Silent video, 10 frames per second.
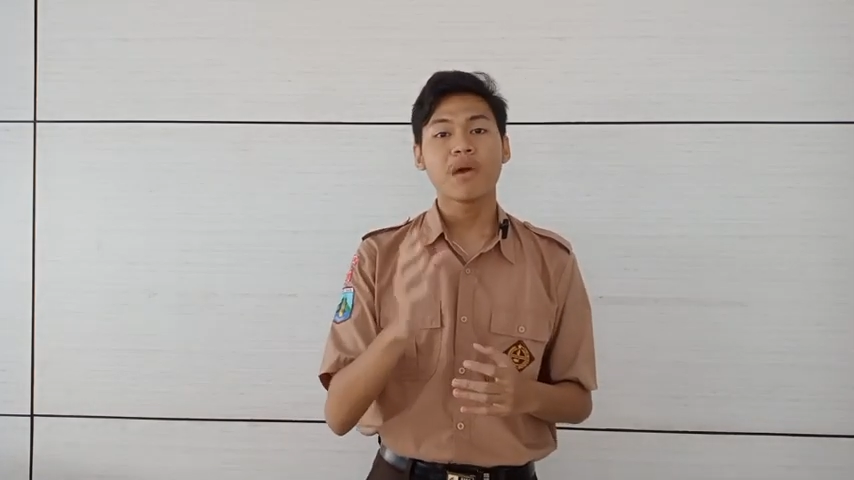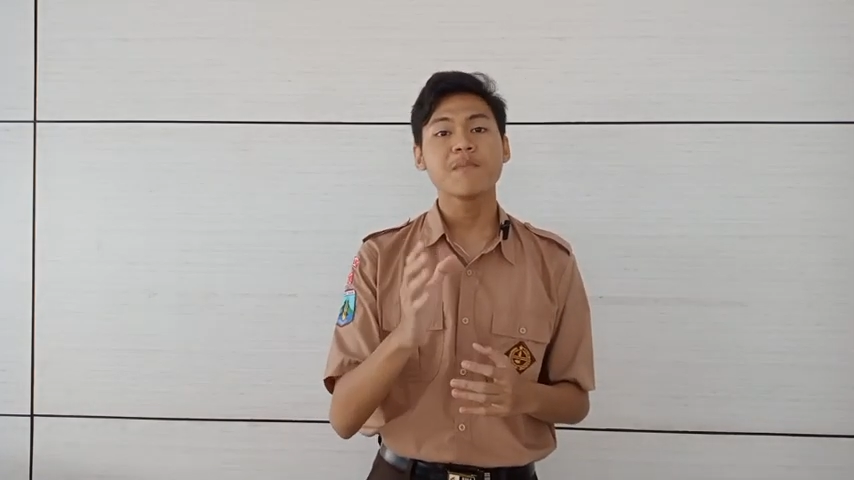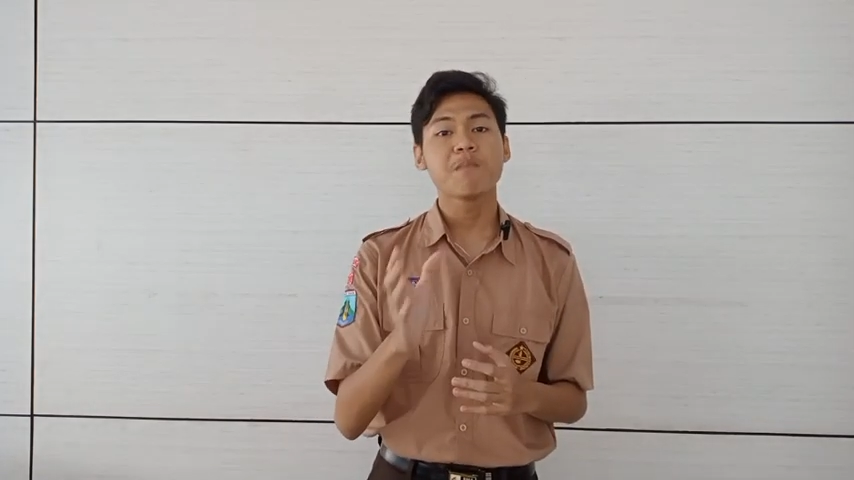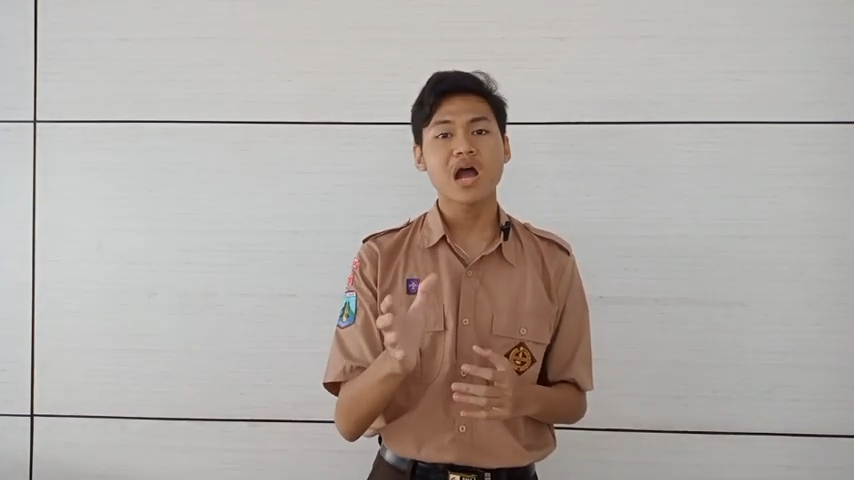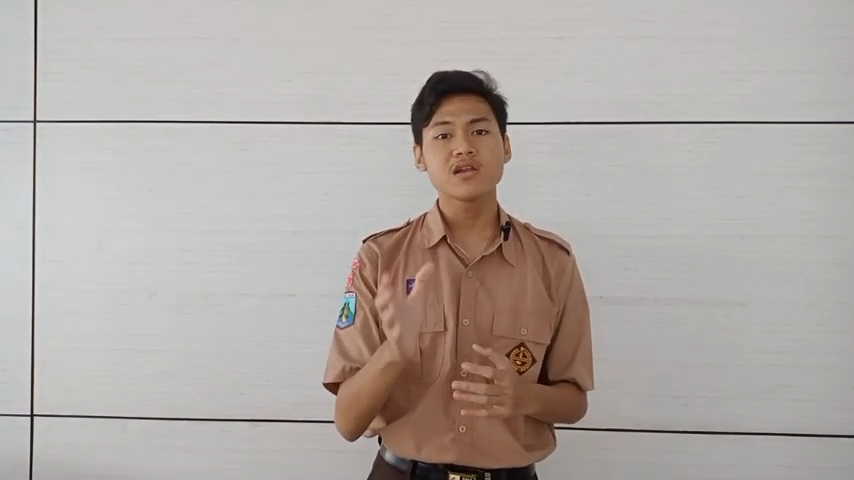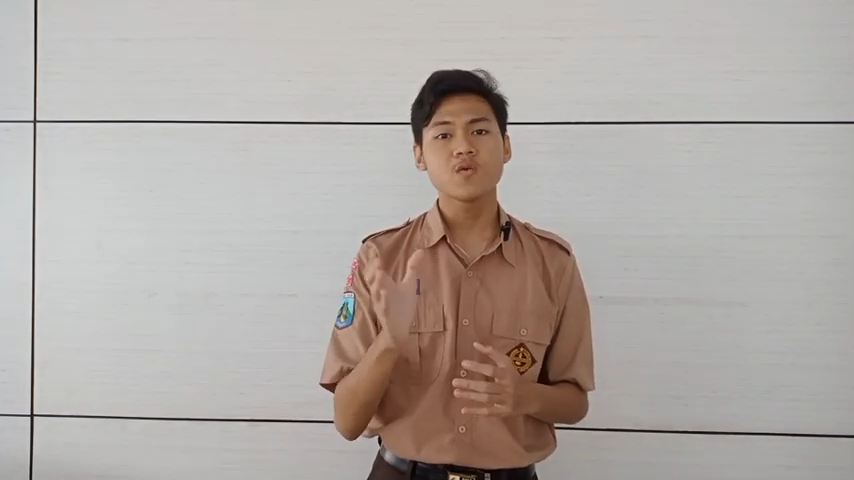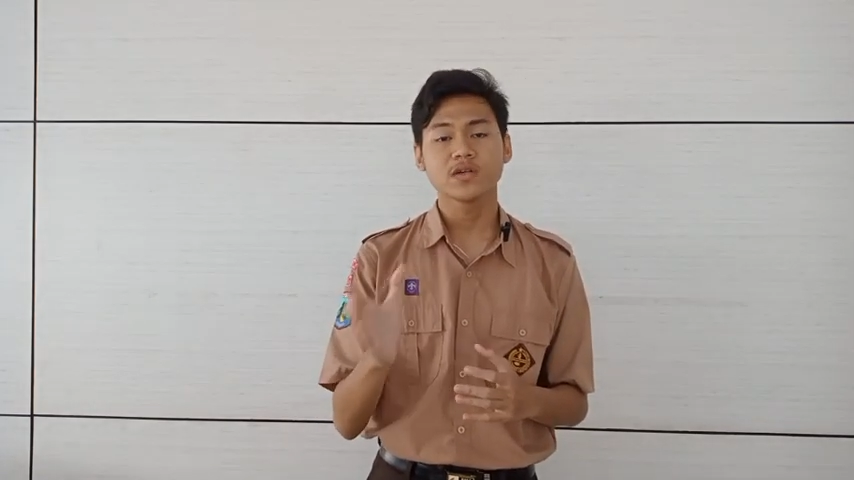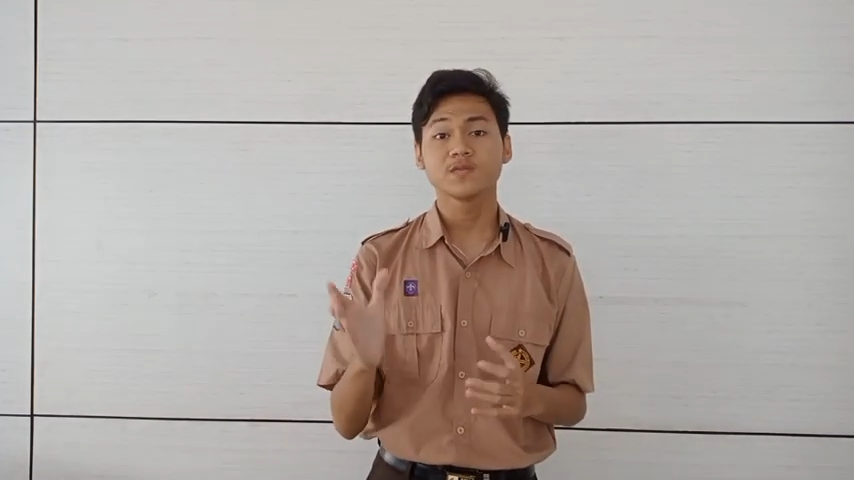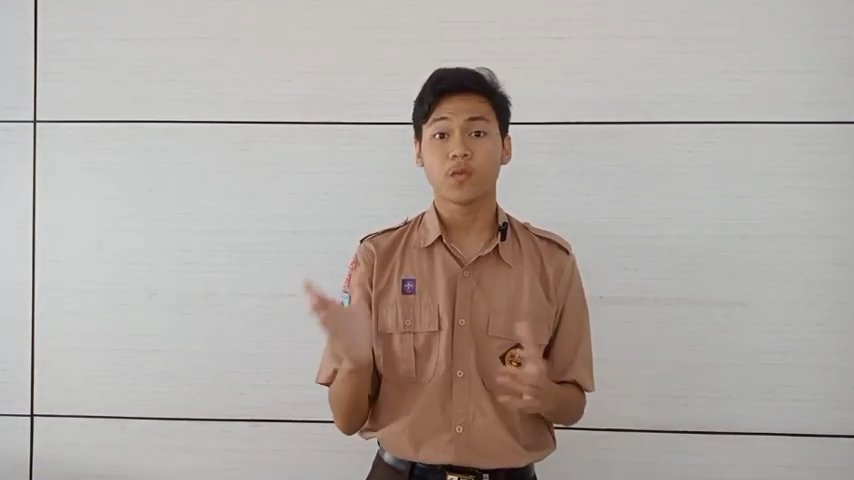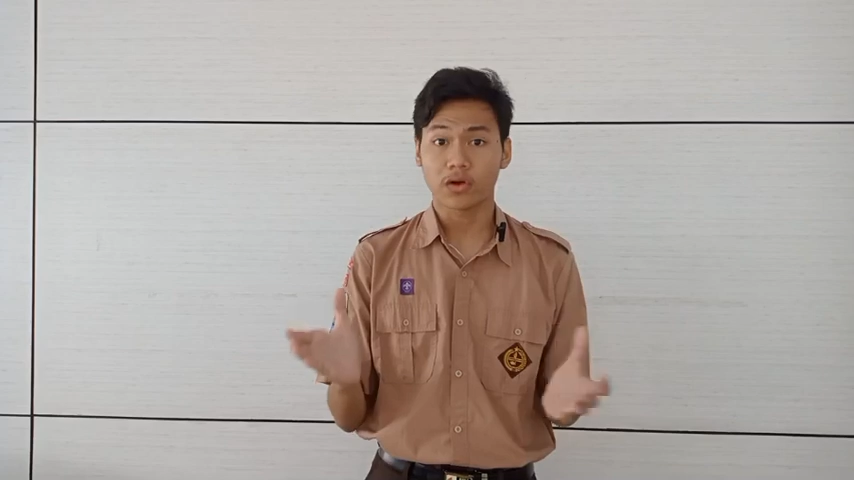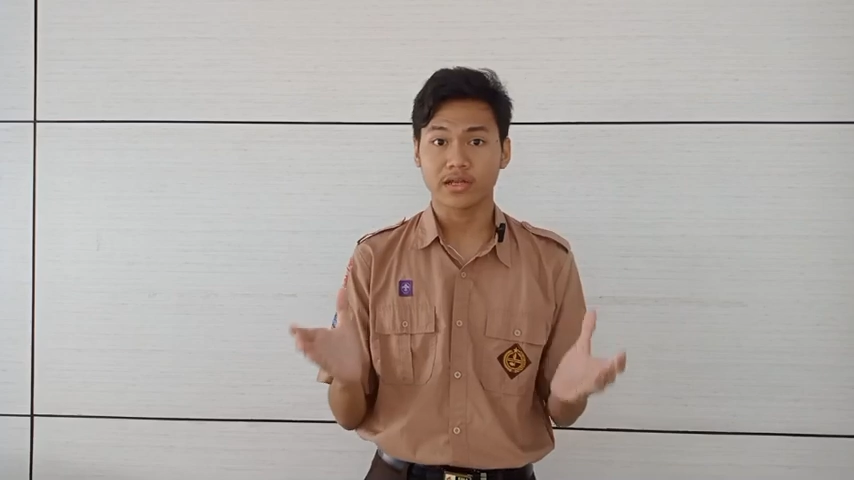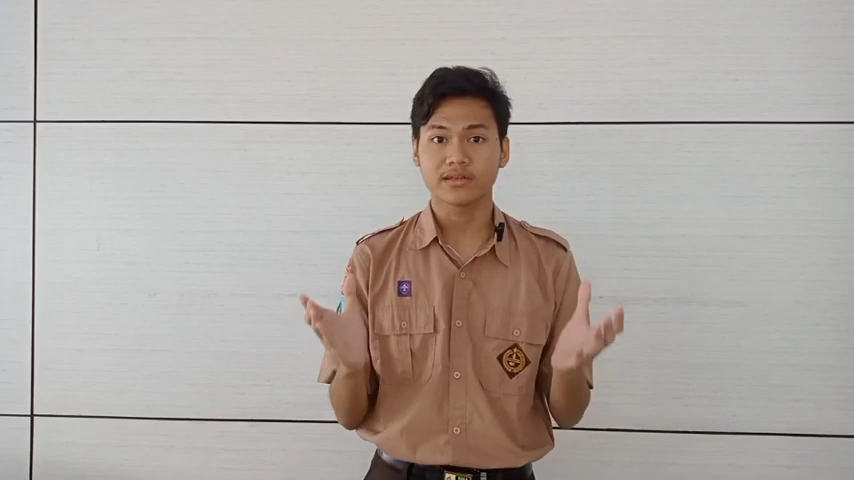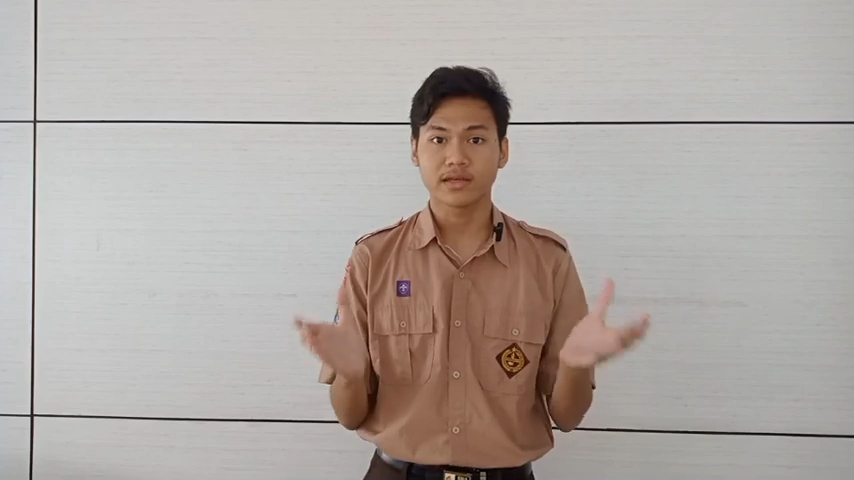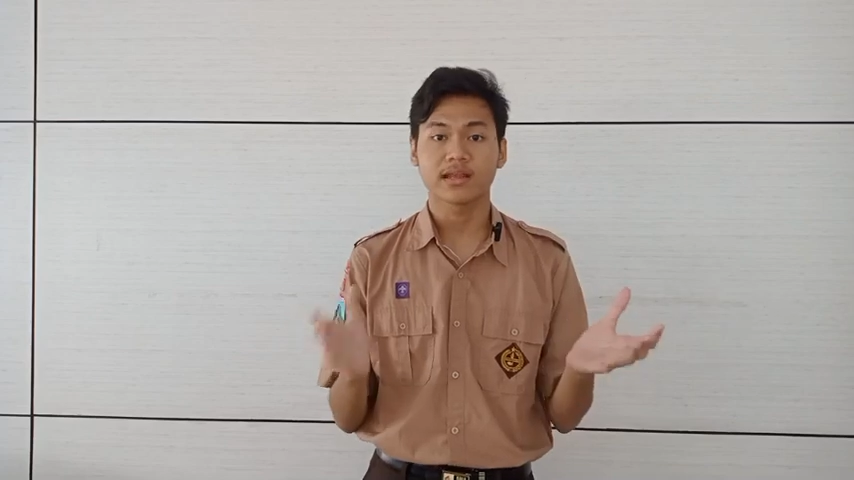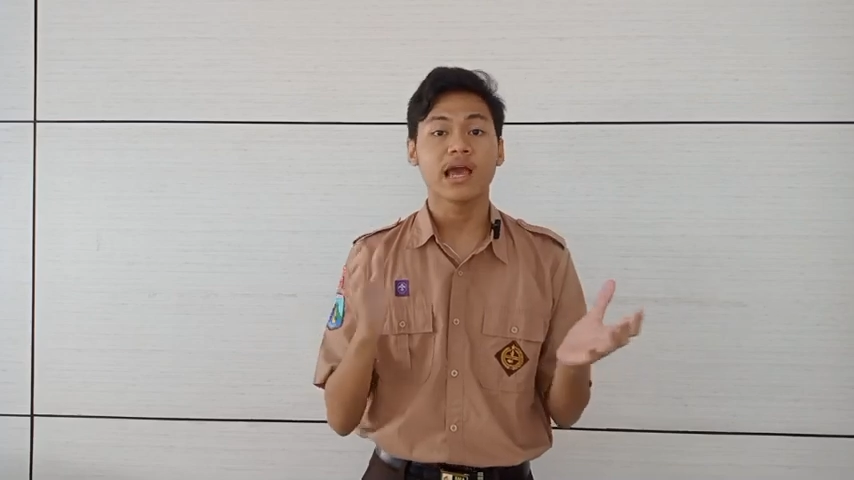My mother was
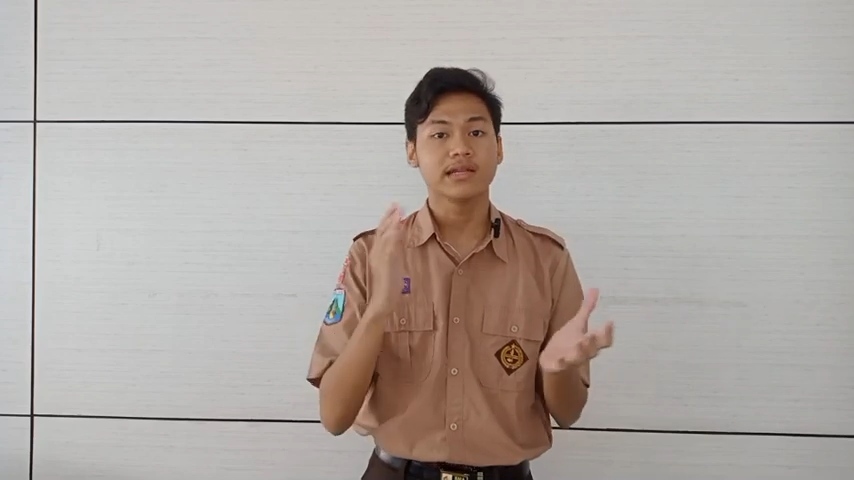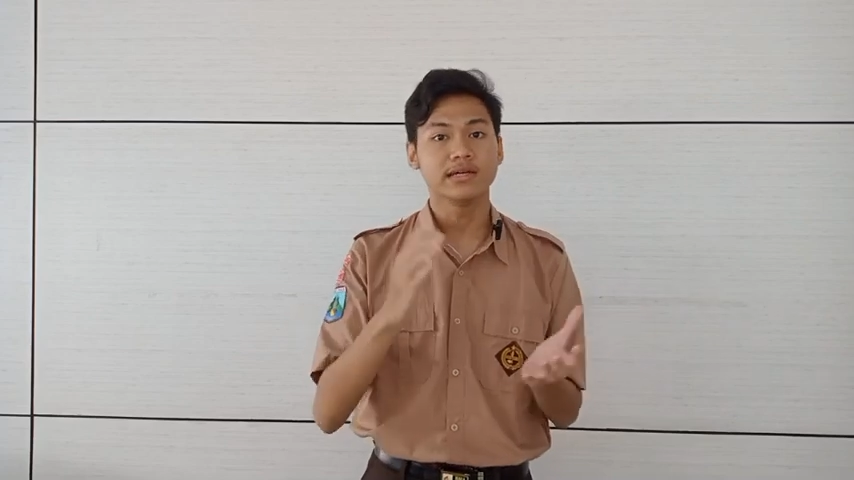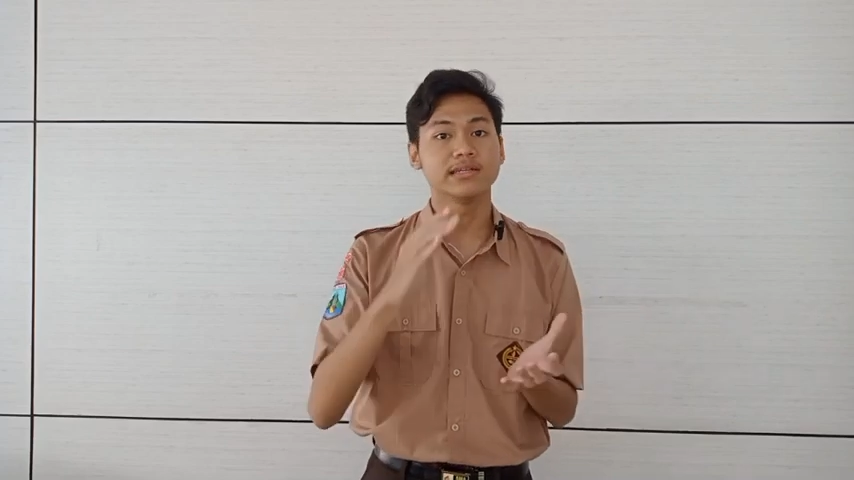worried that